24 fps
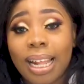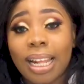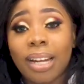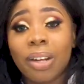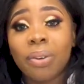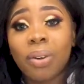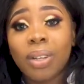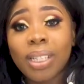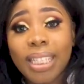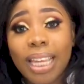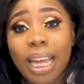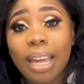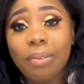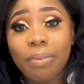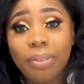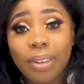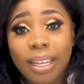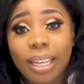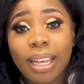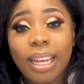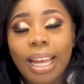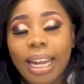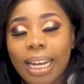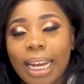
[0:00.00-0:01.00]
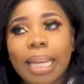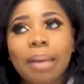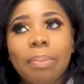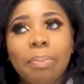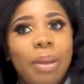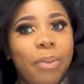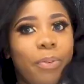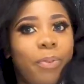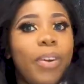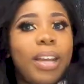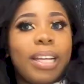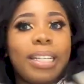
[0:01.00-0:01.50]
that not every, like
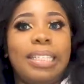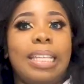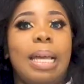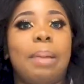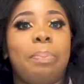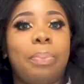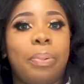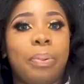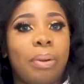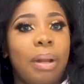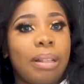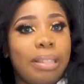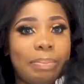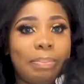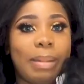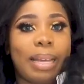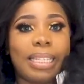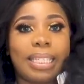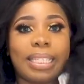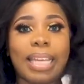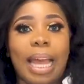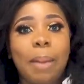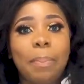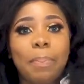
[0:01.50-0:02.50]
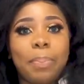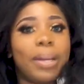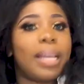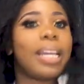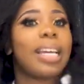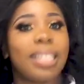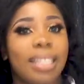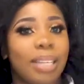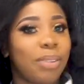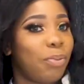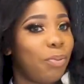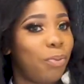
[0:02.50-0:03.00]
me for example, not my type
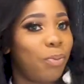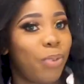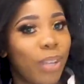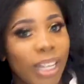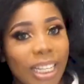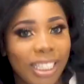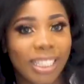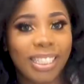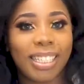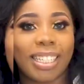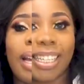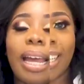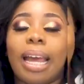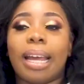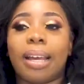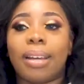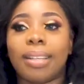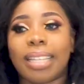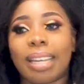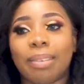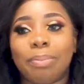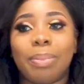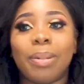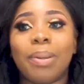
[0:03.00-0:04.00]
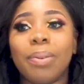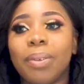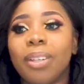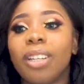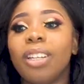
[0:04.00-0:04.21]
isn't rich. Because I've been